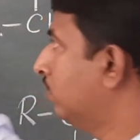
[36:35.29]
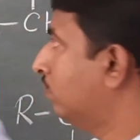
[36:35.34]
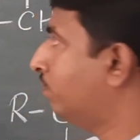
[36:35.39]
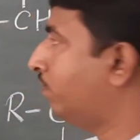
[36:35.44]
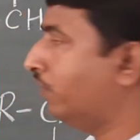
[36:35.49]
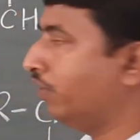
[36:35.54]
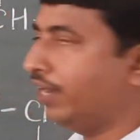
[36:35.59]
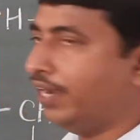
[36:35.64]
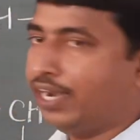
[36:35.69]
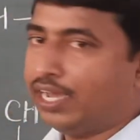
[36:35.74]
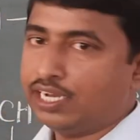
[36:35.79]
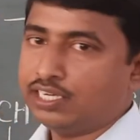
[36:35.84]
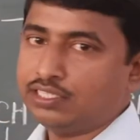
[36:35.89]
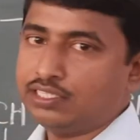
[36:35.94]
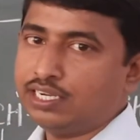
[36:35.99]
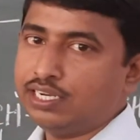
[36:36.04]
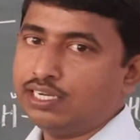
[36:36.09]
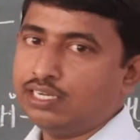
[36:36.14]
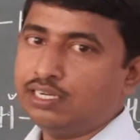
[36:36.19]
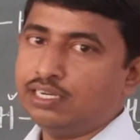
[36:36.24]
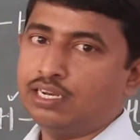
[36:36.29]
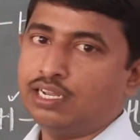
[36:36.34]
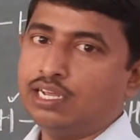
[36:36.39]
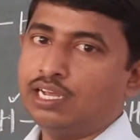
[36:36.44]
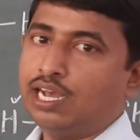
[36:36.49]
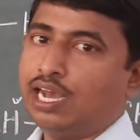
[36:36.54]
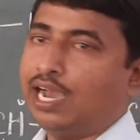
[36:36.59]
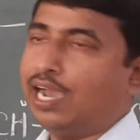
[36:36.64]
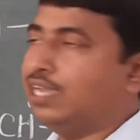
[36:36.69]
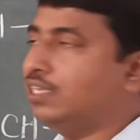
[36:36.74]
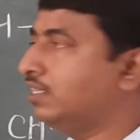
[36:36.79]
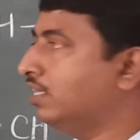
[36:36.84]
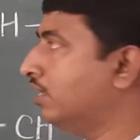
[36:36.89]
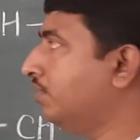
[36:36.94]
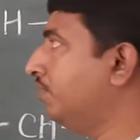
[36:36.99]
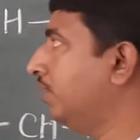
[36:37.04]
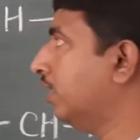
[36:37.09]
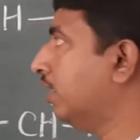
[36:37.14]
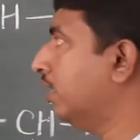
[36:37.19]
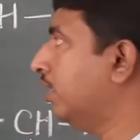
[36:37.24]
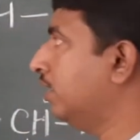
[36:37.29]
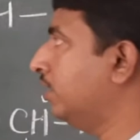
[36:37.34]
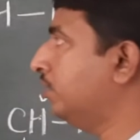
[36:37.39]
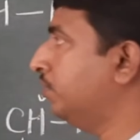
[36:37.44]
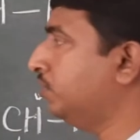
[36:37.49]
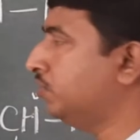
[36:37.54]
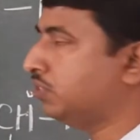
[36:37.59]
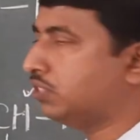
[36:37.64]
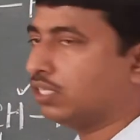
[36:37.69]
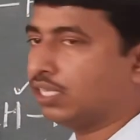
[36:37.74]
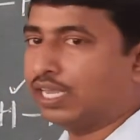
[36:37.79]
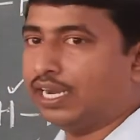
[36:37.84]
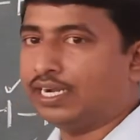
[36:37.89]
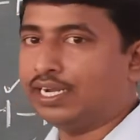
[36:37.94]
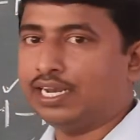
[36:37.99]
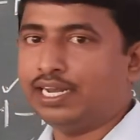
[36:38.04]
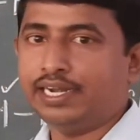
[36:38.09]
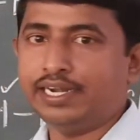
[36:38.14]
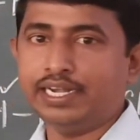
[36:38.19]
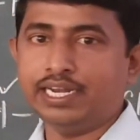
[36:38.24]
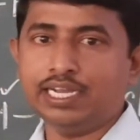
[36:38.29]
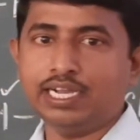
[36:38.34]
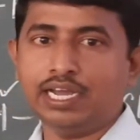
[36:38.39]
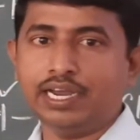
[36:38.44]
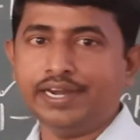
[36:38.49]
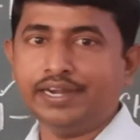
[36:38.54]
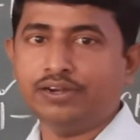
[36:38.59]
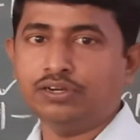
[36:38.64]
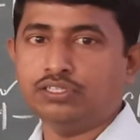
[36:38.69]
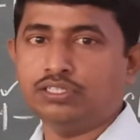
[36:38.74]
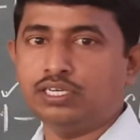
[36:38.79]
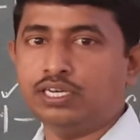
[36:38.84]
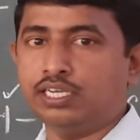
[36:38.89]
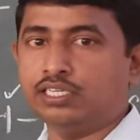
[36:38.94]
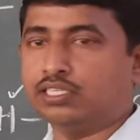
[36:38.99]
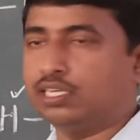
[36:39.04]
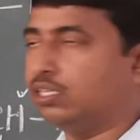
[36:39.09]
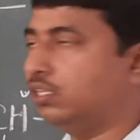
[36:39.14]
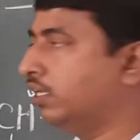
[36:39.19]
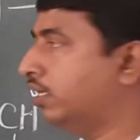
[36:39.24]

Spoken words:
For reduction either we can use catalytic hydrogenation,